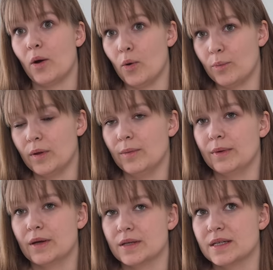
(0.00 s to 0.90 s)
open
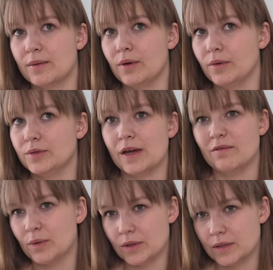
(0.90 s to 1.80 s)
because I'm going to
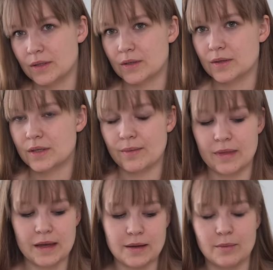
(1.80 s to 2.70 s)
have buttons or
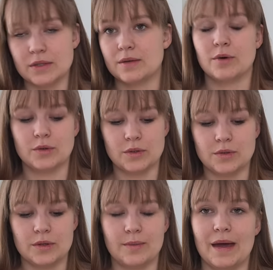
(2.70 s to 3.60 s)
something, but I'm going to
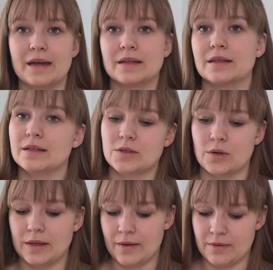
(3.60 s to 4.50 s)
do the back and then
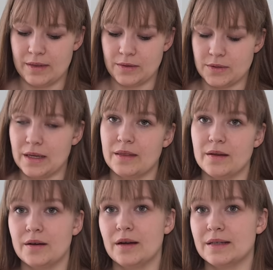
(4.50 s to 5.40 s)
join everything
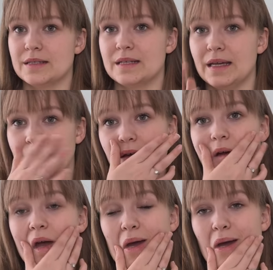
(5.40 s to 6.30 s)
together and see
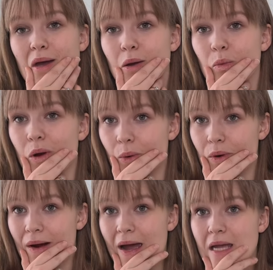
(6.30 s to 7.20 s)
where
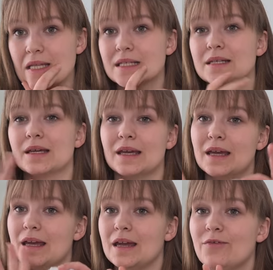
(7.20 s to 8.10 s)
we're at.
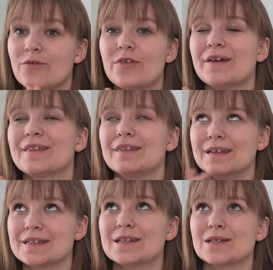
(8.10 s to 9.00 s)
If
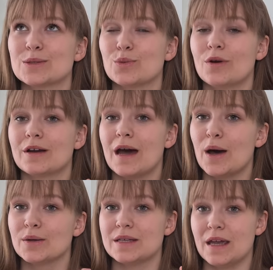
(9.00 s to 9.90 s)
this doesn't work
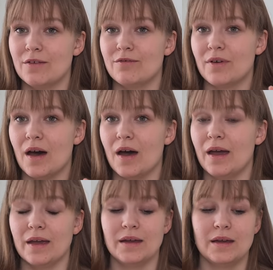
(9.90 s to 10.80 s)
out, if
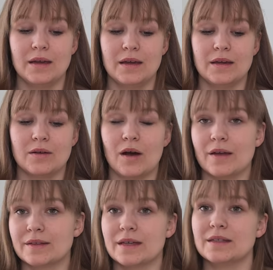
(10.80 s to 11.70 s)
I
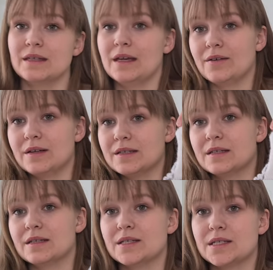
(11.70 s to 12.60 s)
can't get the
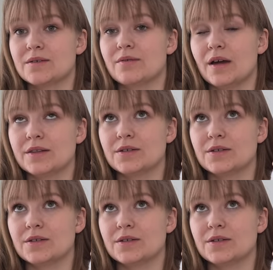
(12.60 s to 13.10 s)
increases right